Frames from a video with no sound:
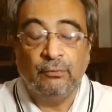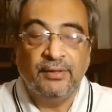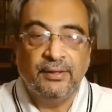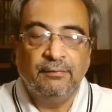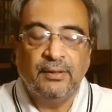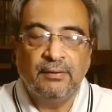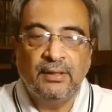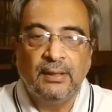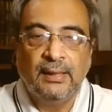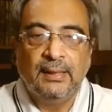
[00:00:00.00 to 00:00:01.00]
very
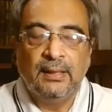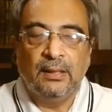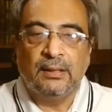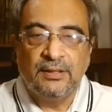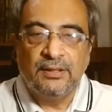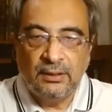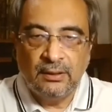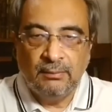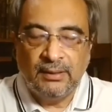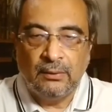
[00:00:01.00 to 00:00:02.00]
very uh,
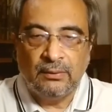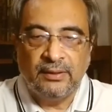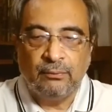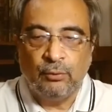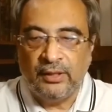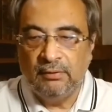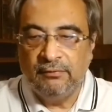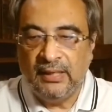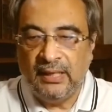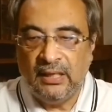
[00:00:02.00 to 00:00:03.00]
concerned about that whatever
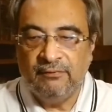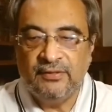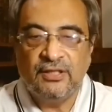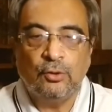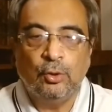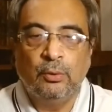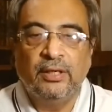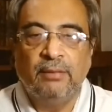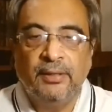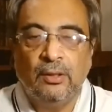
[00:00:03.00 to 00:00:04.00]
we have, which is over
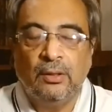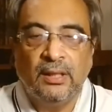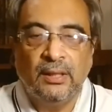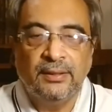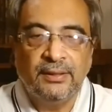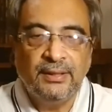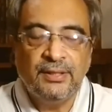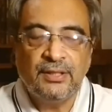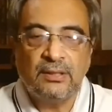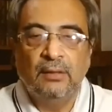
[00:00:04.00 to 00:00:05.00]
and beyond our
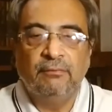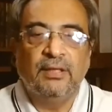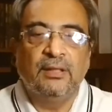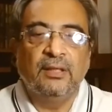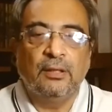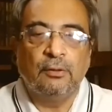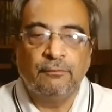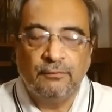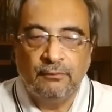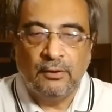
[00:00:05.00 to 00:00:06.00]
needs, whether they are of,